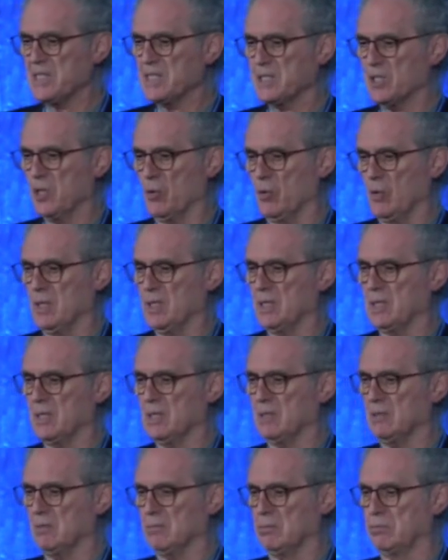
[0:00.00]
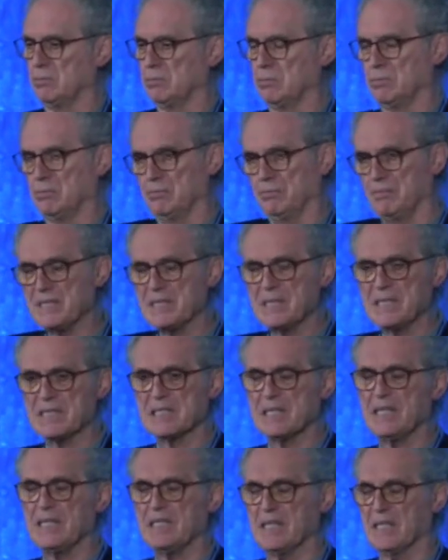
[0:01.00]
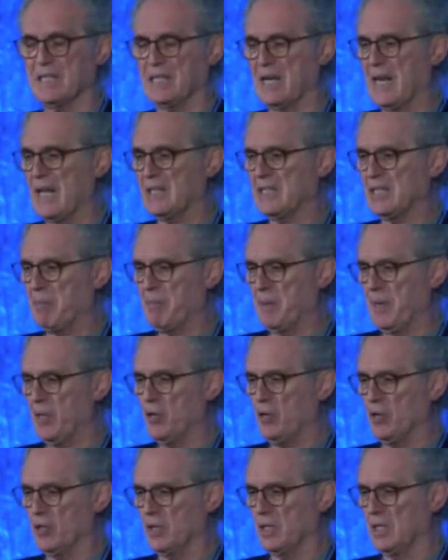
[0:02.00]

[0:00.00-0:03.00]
owner, a business leader, an entrepreneur,